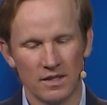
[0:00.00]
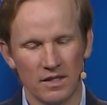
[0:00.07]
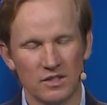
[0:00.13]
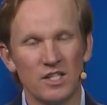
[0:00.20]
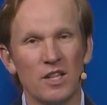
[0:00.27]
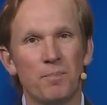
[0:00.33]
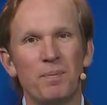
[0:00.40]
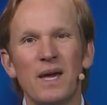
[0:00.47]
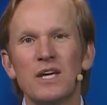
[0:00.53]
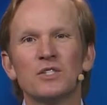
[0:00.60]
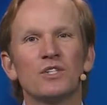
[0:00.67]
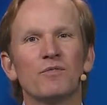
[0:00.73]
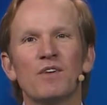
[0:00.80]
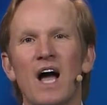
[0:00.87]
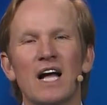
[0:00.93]
You see, the
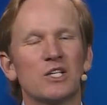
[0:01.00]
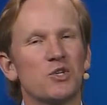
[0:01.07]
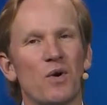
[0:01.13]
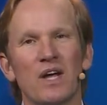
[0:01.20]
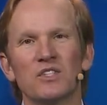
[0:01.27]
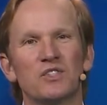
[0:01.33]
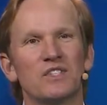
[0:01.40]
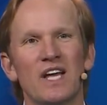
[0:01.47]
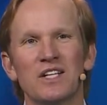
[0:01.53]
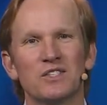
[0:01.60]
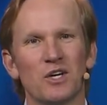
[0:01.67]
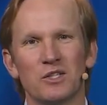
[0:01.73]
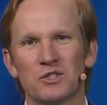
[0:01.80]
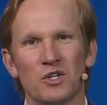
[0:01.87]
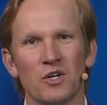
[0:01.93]
peace of God transcends
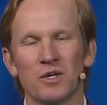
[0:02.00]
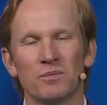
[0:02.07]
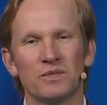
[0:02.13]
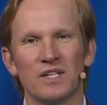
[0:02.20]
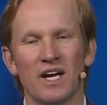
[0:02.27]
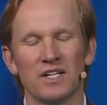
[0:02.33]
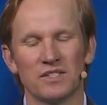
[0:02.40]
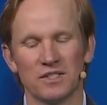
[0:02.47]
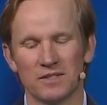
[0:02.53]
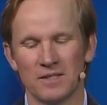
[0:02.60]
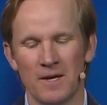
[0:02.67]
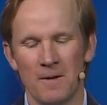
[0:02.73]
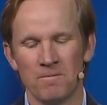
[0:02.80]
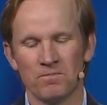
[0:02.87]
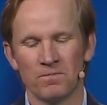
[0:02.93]
our circumstances.
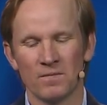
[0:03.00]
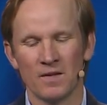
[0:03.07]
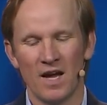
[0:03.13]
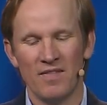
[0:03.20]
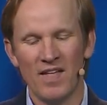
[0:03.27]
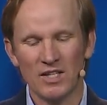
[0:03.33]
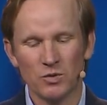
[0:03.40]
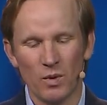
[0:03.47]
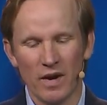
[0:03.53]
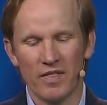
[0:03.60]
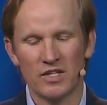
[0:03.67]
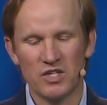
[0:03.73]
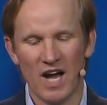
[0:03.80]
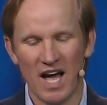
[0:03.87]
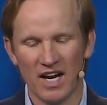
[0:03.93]
And that's one of
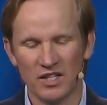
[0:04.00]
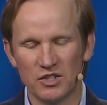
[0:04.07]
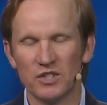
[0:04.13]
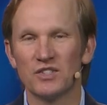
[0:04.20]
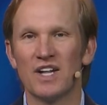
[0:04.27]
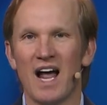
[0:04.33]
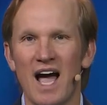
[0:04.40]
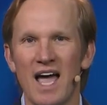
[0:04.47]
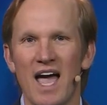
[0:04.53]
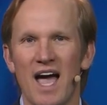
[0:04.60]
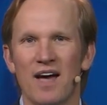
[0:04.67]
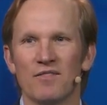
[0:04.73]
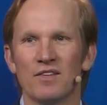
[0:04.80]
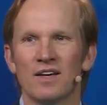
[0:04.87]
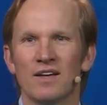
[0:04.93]
the challenges that I
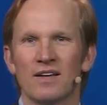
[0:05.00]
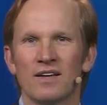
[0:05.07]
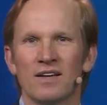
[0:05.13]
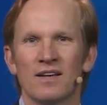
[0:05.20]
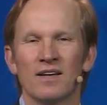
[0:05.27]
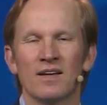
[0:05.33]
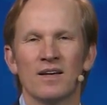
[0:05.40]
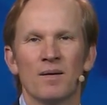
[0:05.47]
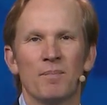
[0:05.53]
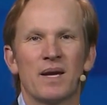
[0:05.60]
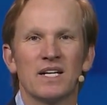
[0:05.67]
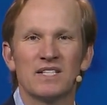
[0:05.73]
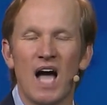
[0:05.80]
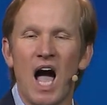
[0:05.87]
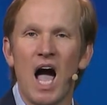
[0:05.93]
have
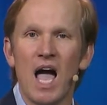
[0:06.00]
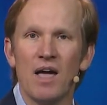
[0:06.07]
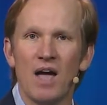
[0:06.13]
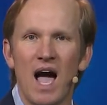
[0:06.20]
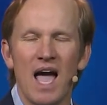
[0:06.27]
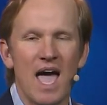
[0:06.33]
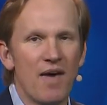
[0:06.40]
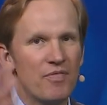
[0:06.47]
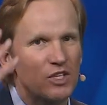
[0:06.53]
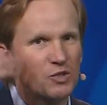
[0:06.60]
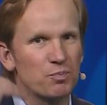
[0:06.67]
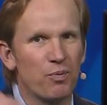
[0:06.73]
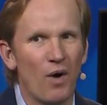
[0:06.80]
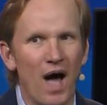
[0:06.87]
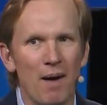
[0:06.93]
Because I, I had this
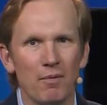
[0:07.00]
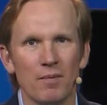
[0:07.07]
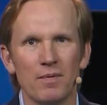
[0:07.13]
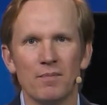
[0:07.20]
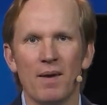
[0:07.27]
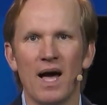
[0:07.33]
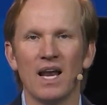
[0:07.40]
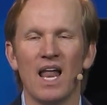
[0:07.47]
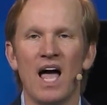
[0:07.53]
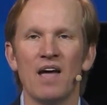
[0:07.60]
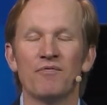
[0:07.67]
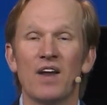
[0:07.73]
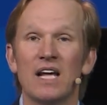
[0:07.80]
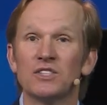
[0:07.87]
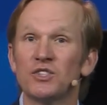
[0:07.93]
problem in my
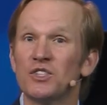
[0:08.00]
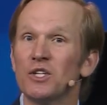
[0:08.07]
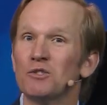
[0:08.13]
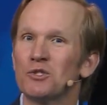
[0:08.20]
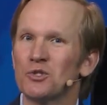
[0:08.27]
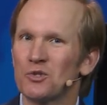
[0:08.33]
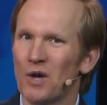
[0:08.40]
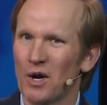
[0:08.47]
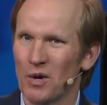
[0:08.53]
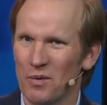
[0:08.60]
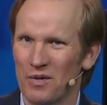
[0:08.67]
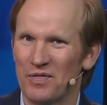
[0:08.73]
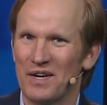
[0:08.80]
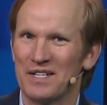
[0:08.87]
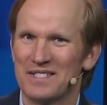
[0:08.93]
life and I still struggle
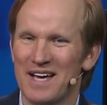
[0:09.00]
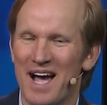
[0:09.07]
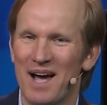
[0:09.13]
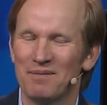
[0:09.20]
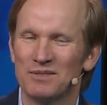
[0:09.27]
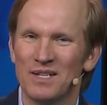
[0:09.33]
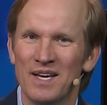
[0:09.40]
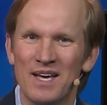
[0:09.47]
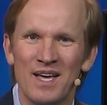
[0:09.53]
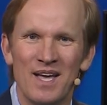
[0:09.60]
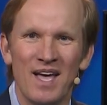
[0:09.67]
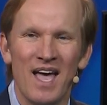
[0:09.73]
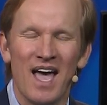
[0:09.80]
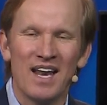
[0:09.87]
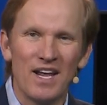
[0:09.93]
with it at times.
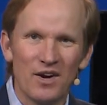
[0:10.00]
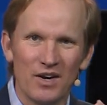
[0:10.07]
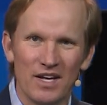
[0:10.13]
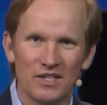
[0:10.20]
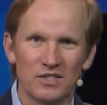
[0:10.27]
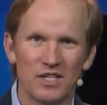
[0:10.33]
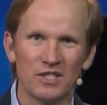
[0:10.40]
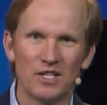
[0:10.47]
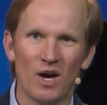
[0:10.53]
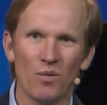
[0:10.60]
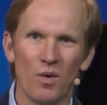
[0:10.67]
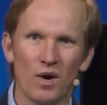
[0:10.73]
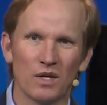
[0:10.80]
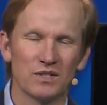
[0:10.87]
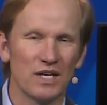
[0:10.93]
And here it is. Here's how it
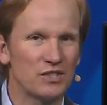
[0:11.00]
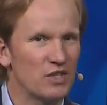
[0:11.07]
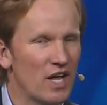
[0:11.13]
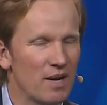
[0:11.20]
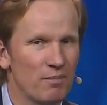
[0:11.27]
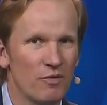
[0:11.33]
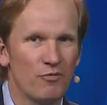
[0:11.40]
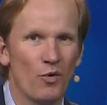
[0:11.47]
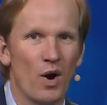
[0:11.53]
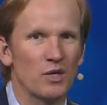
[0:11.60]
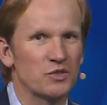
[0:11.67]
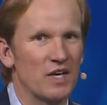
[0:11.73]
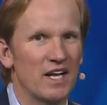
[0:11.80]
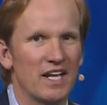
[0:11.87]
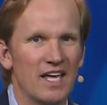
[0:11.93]
works. I said it before, I'll
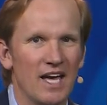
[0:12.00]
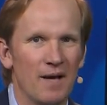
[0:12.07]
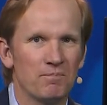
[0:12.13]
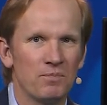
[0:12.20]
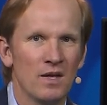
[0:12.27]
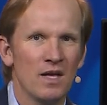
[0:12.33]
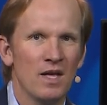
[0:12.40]
say it again.